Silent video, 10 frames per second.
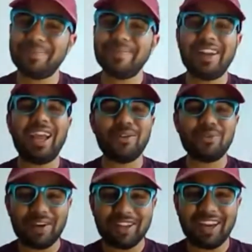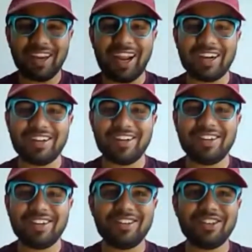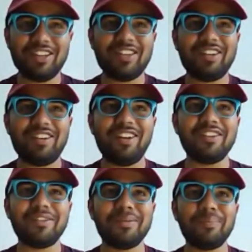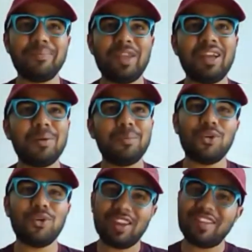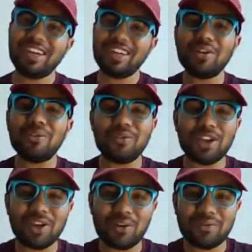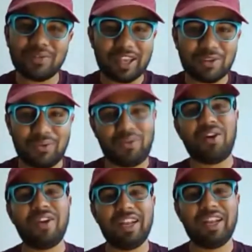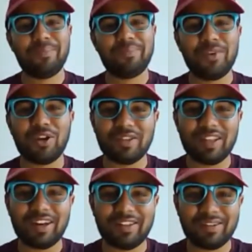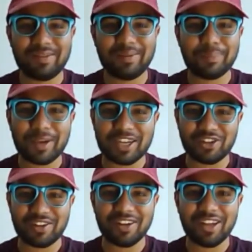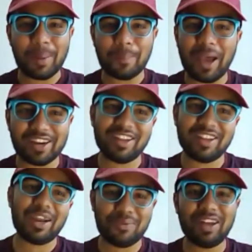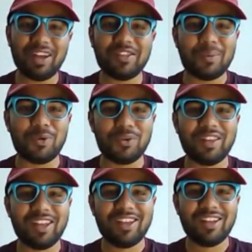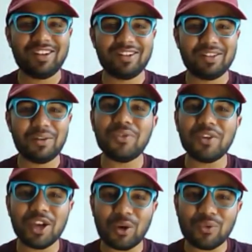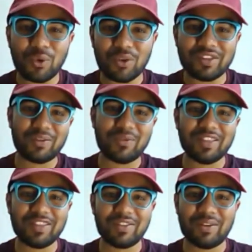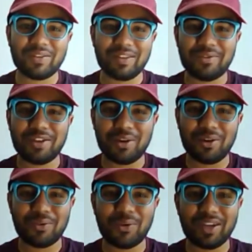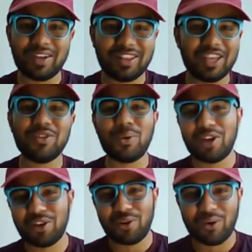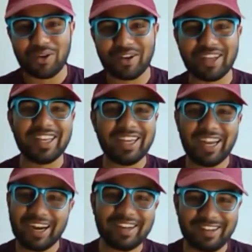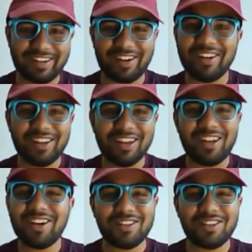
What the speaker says: Just have fun and just put aside the fear of things for a while, because that's a major barrier, I suppose. The fear of consequences, or the fear of going wrong, etc.